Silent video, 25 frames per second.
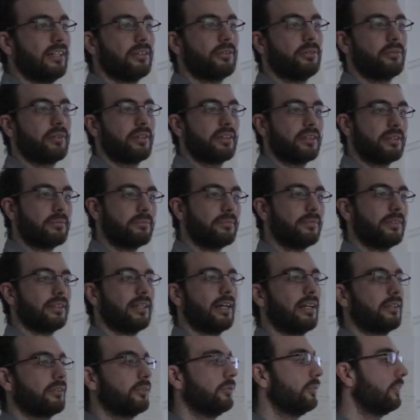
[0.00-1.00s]
algorithm
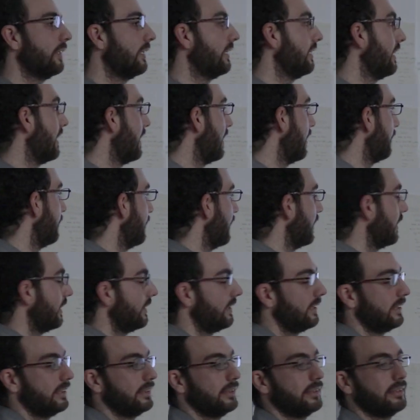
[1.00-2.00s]
that will allow
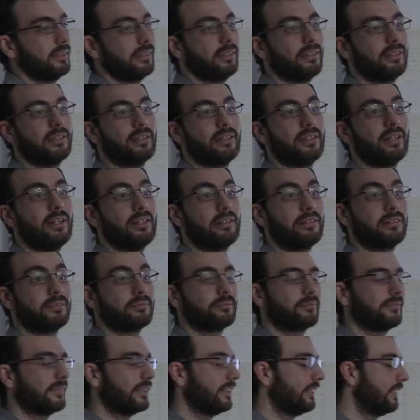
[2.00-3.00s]

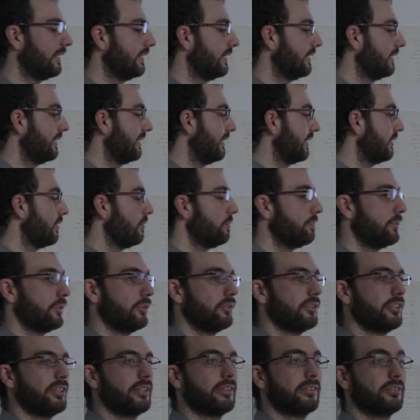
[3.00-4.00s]
a
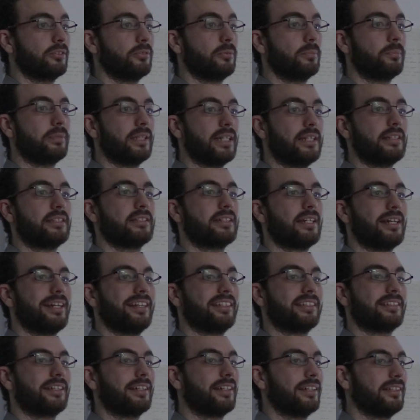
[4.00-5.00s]
computer to play
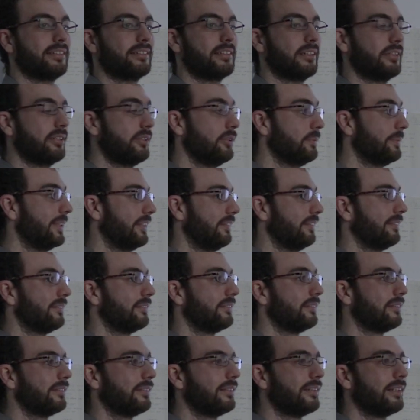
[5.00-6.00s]
chess against a human.
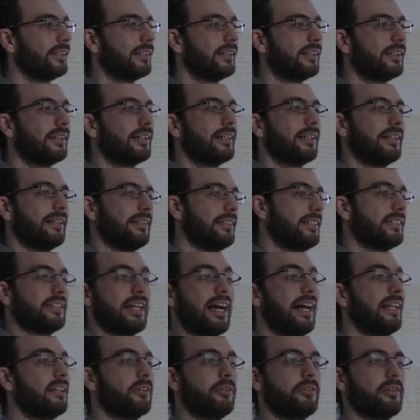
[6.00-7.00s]
This
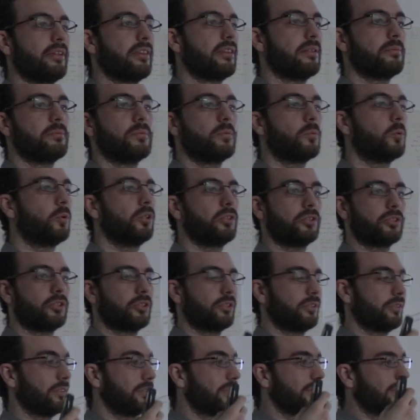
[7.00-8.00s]
algorithm
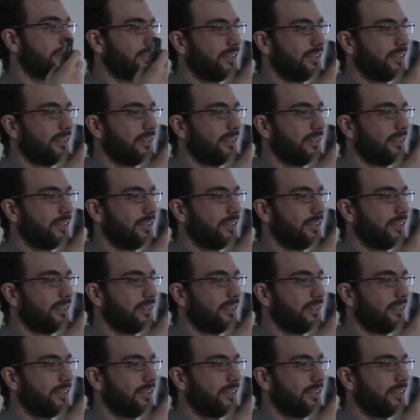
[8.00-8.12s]
was,